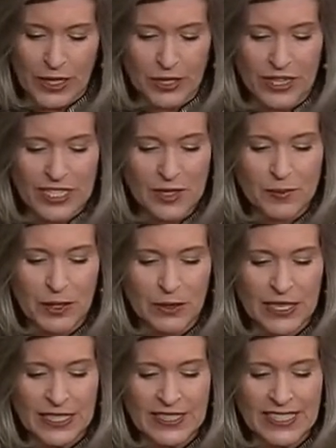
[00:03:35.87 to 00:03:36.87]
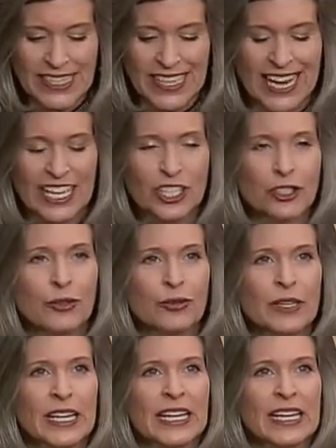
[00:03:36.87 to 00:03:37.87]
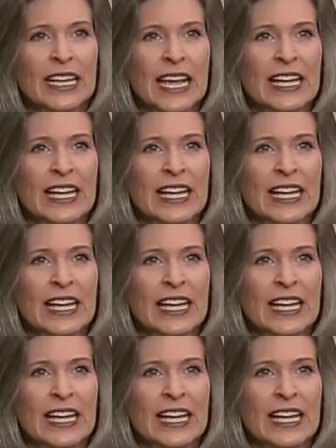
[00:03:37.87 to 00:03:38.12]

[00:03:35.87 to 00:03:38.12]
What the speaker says: are experiencing a unique